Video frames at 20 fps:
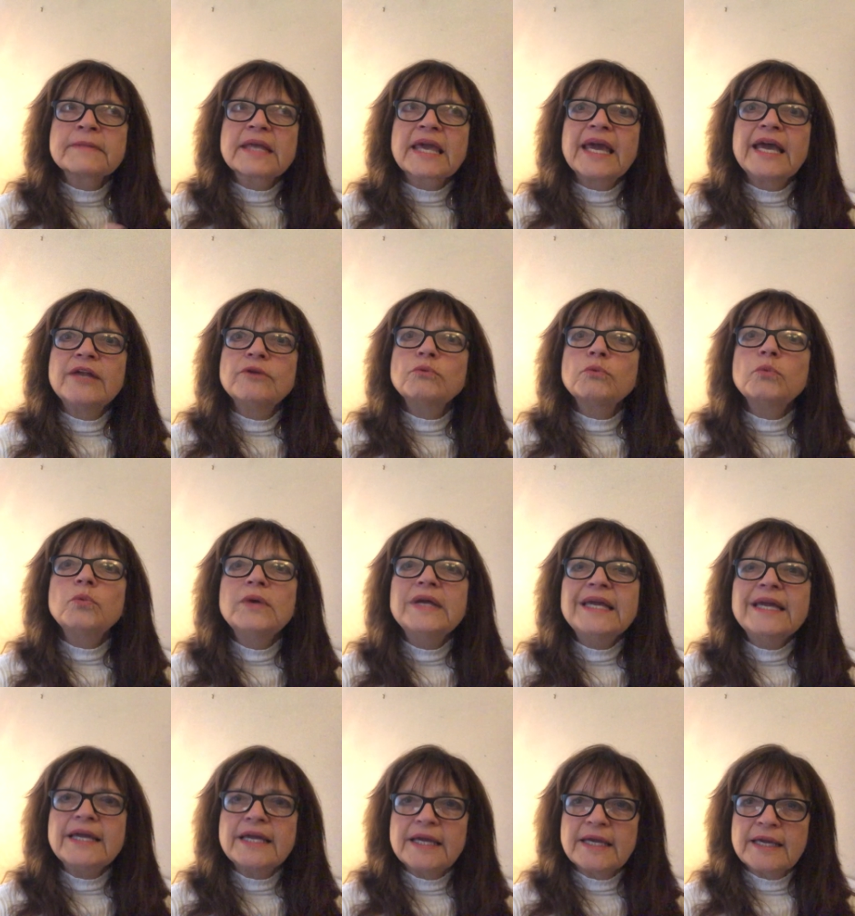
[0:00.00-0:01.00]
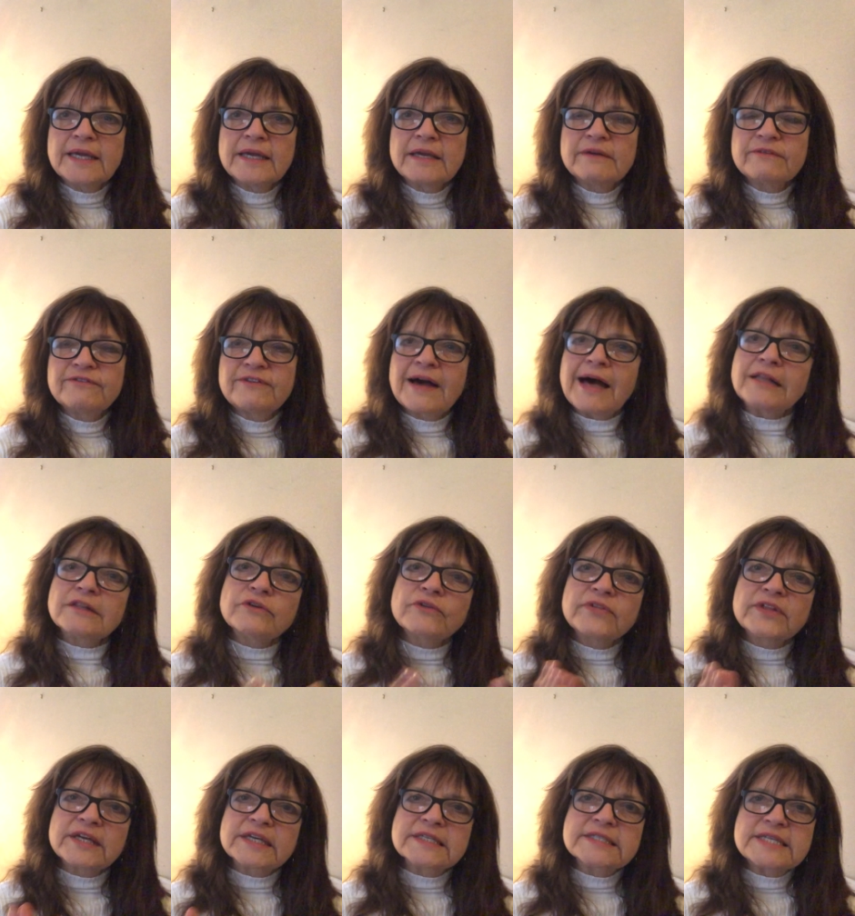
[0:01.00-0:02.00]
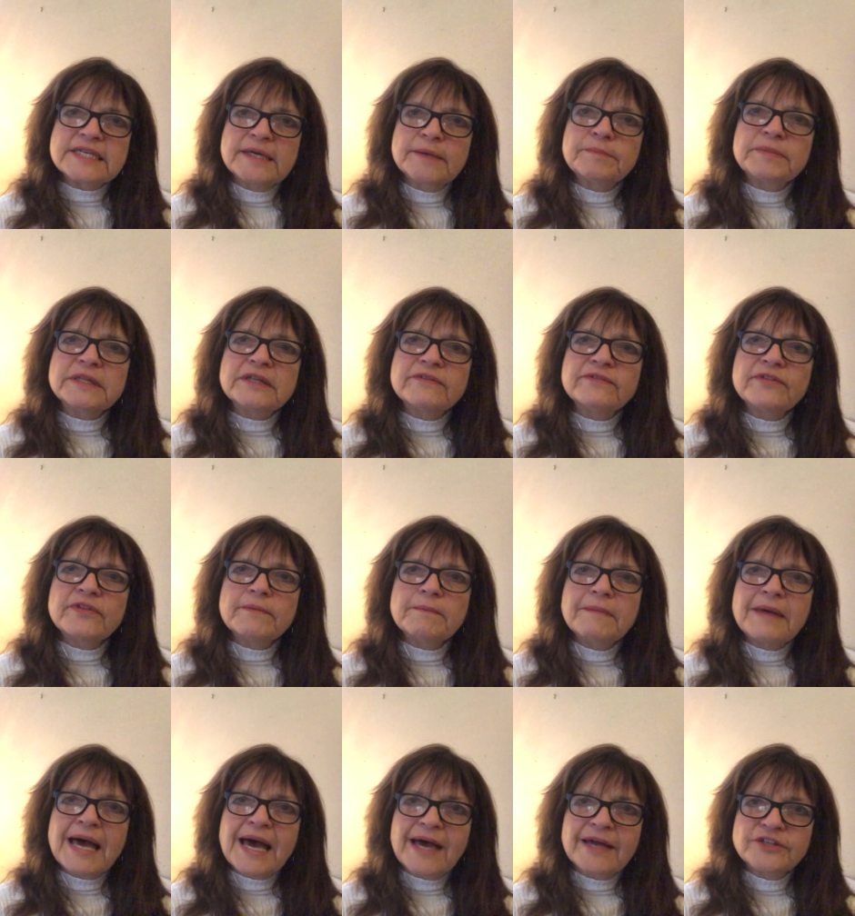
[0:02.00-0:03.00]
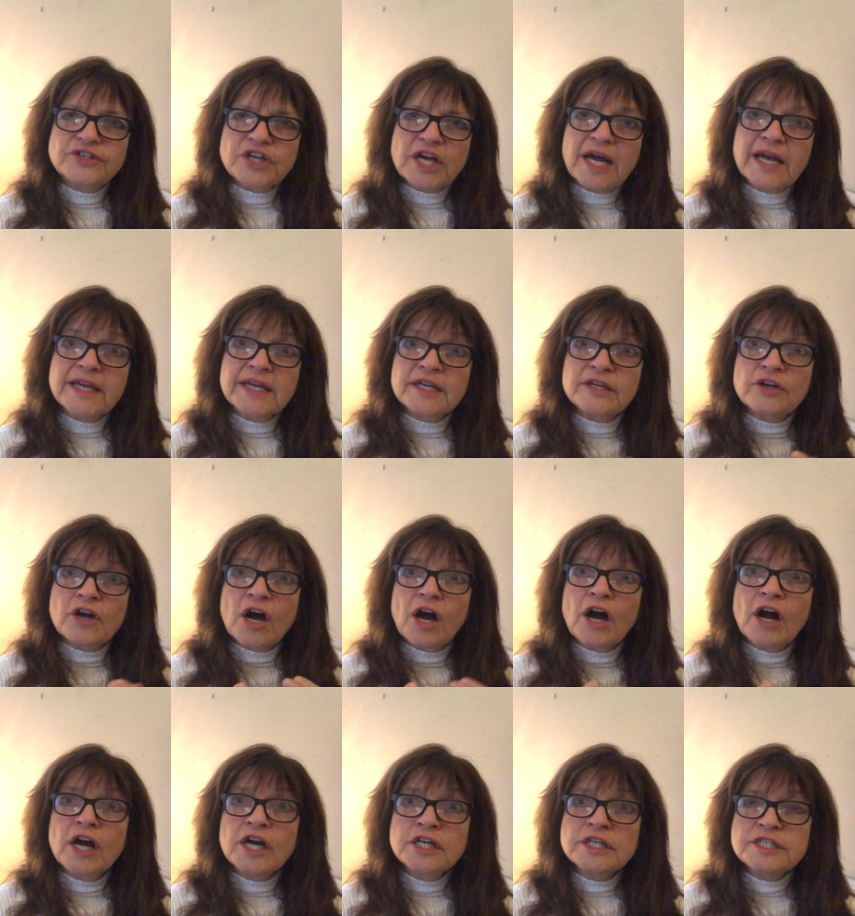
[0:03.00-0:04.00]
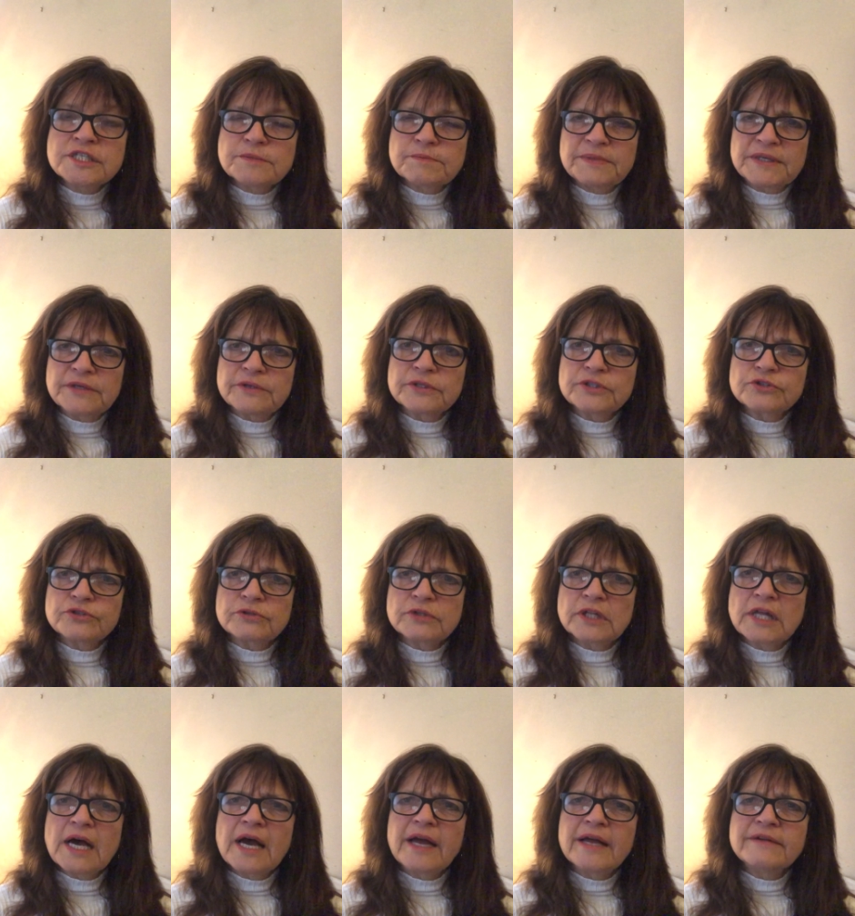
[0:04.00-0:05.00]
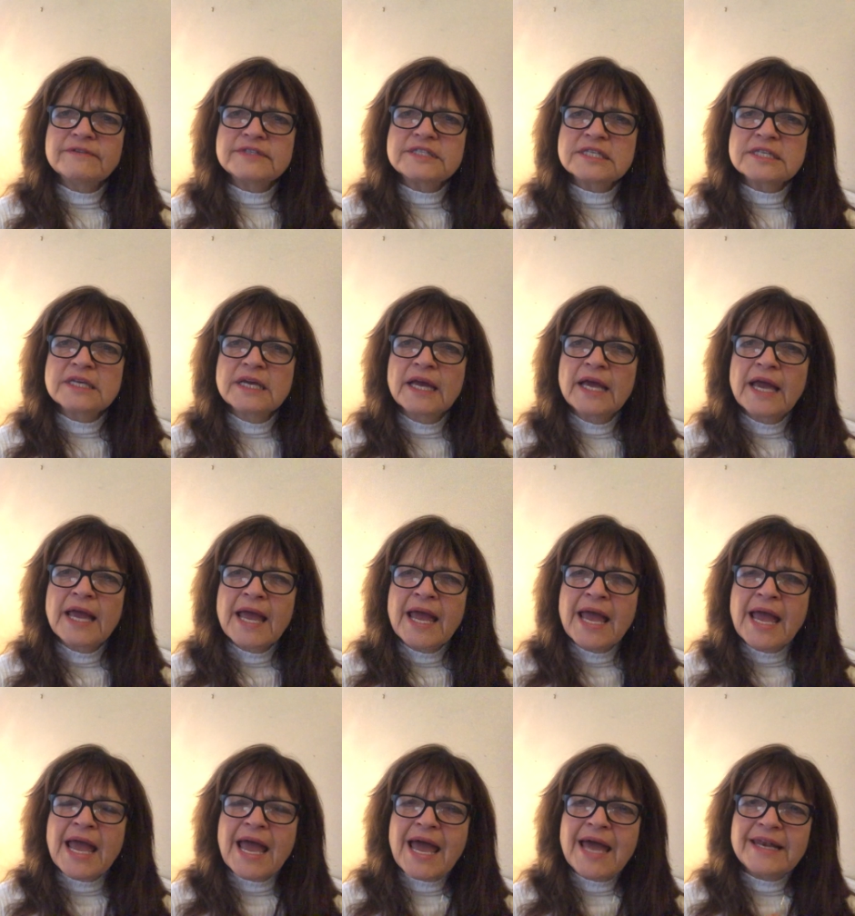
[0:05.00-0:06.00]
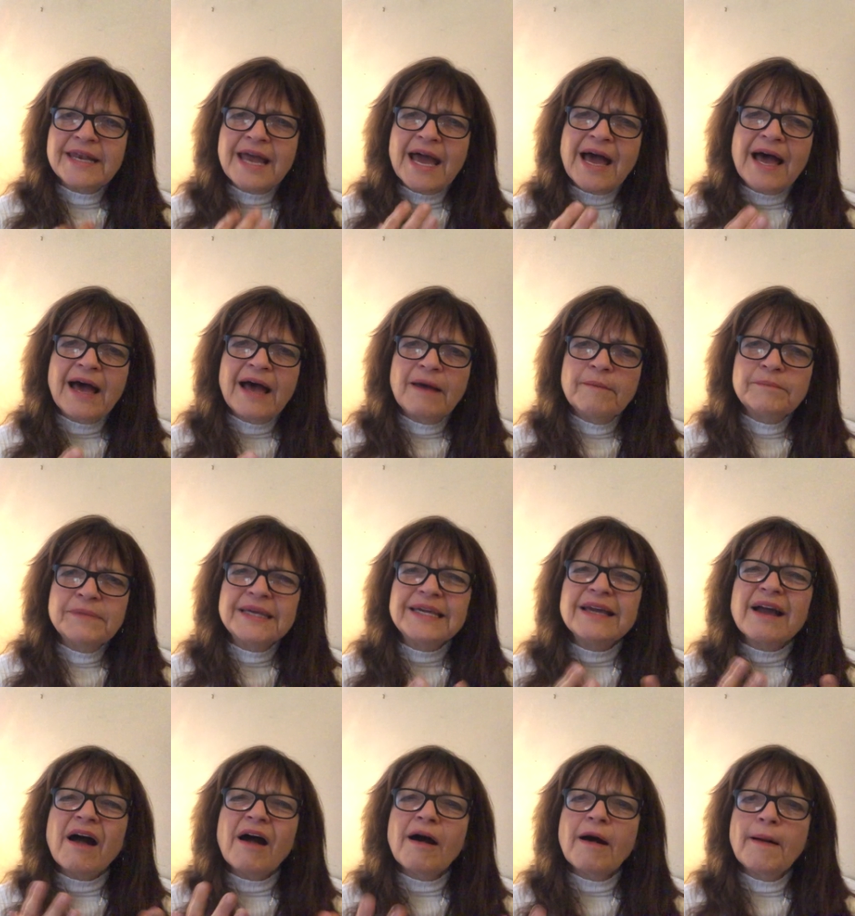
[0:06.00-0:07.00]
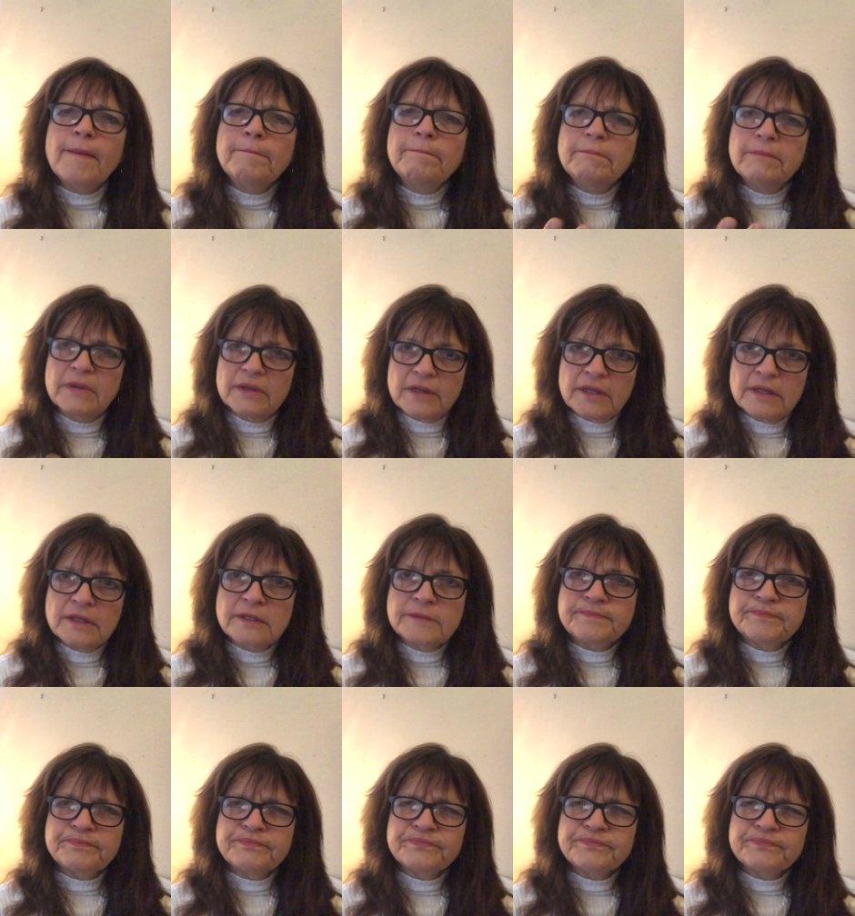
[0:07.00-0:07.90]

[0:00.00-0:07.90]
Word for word: can we follow the example of the Magi in our spiritual lives? and be humble.